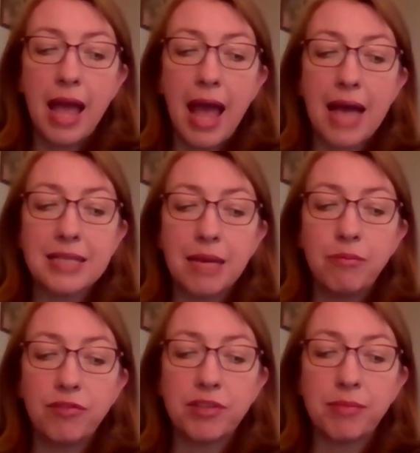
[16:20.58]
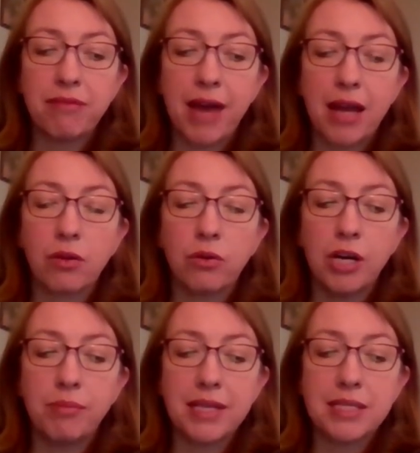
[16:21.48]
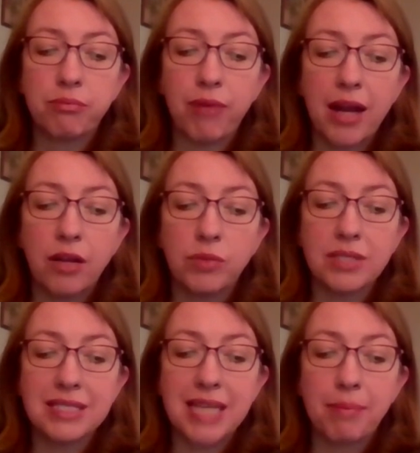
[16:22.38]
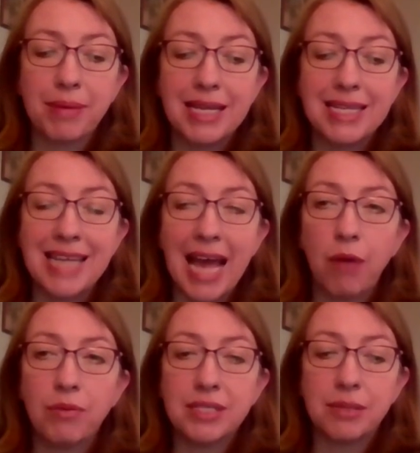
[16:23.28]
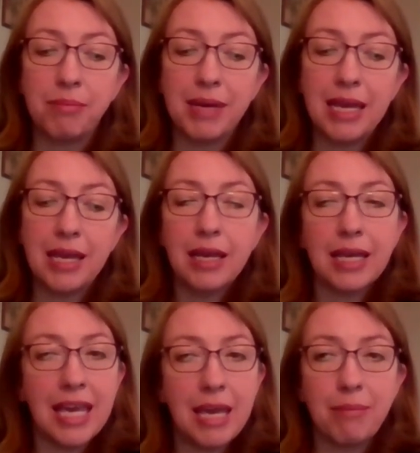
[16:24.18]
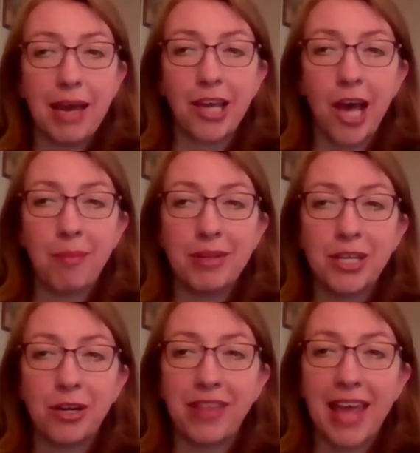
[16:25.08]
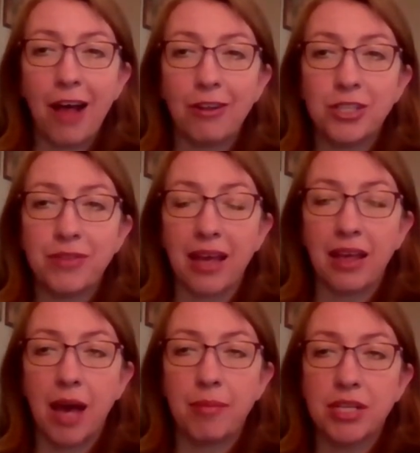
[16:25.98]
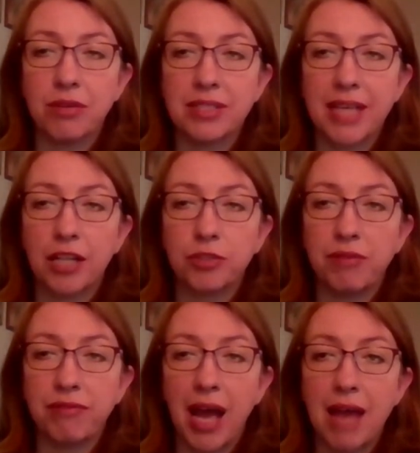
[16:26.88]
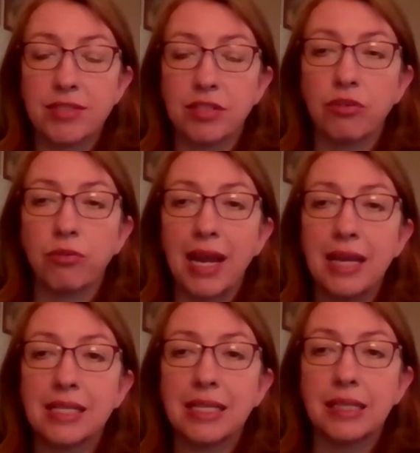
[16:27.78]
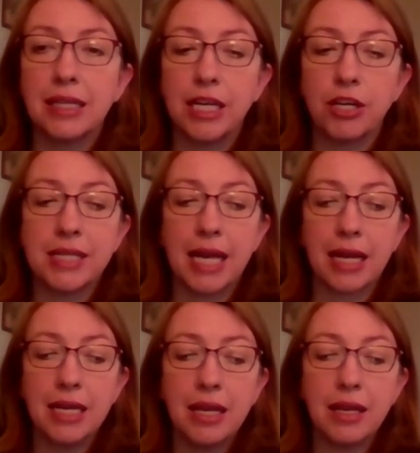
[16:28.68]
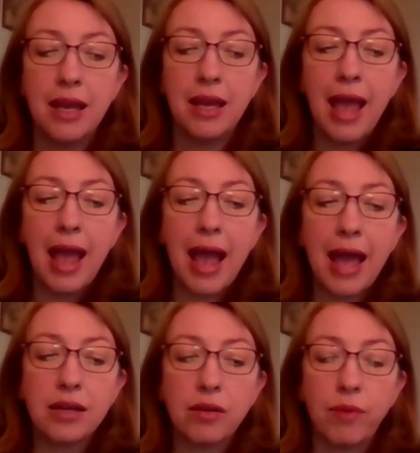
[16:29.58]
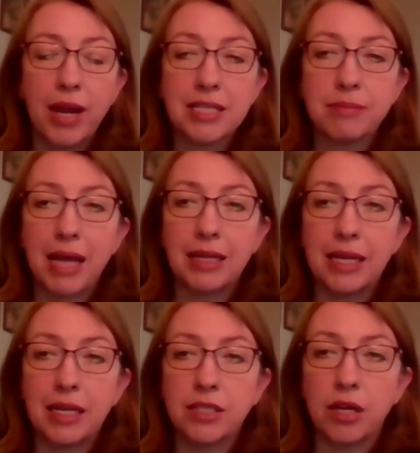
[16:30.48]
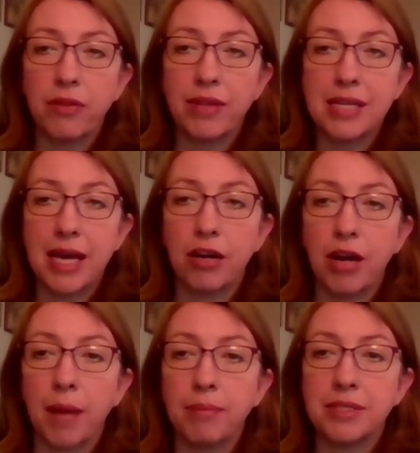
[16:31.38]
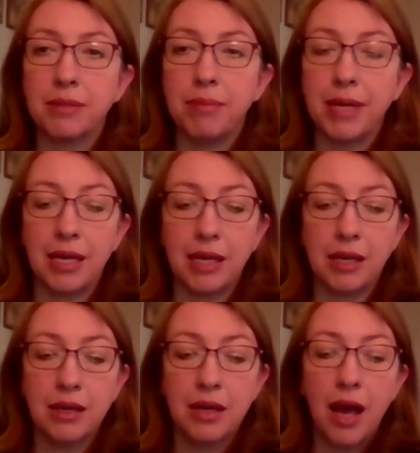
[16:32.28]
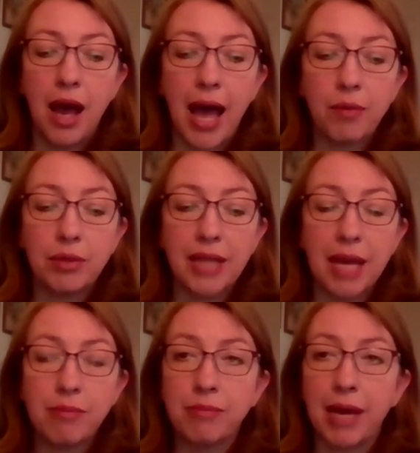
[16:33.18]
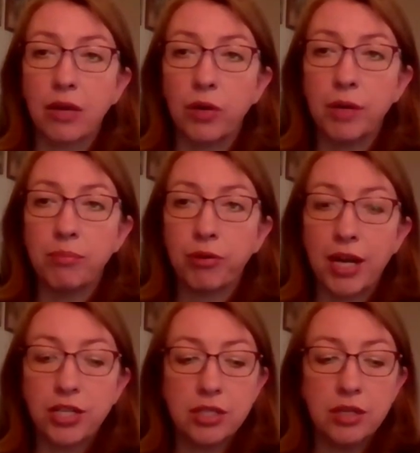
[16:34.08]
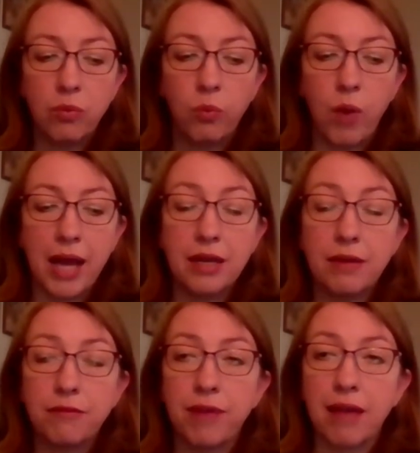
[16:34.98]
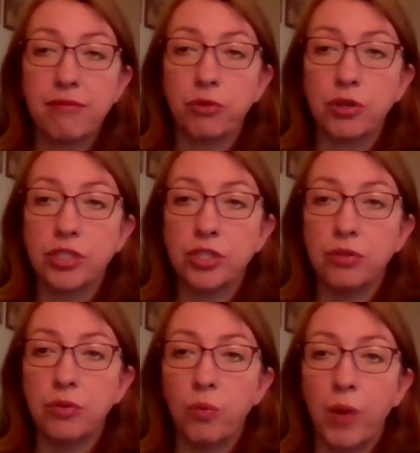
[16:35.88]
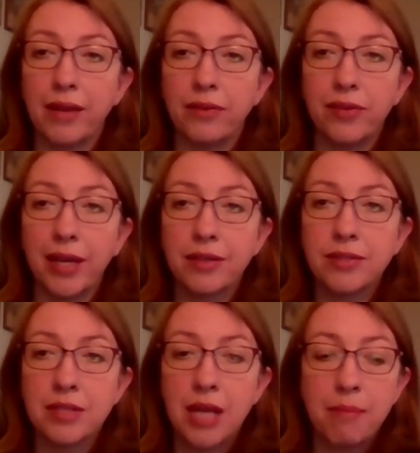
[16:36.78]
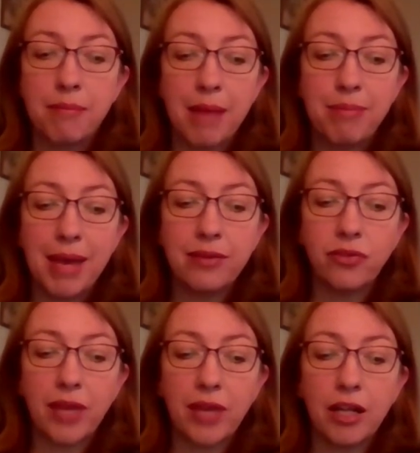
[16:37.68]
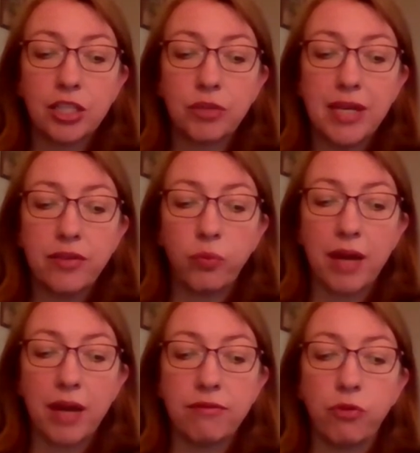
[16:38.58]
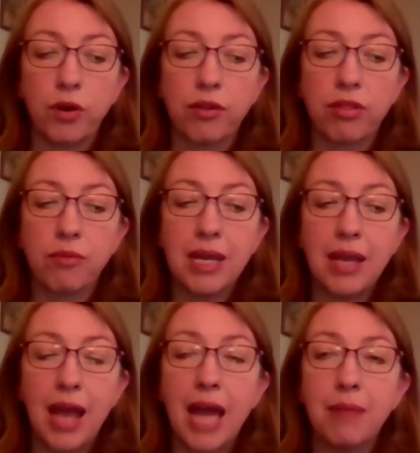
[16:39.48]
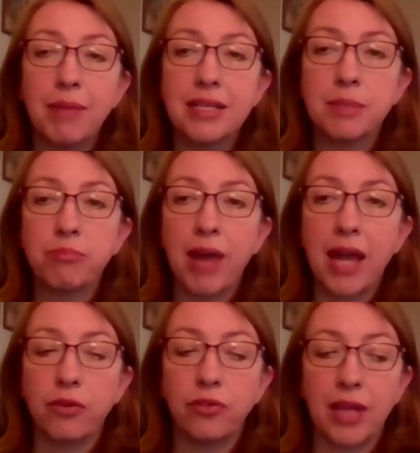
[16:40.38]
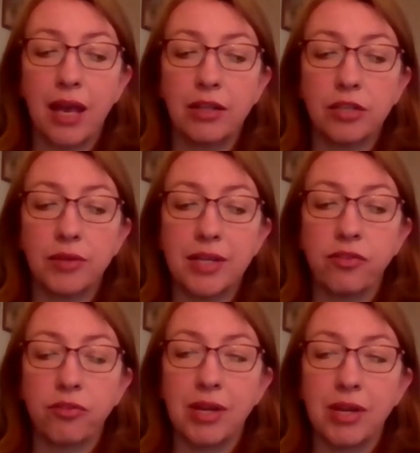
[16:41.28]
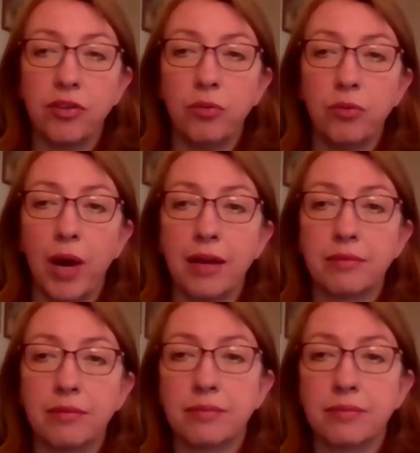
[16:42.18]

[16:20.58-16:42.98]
As I move to my final chord, my soprano will step down to B, keep my common tone in the alto. That common tone scale degree 5 is a great linear technique, and raise my leading tone in the tenor up to B. I will label my chord progression 1, 5, 4, 2, 1, 6. My bass scale degrees 1, 4, 3, and my soprano scale degrees 3, 2, 1.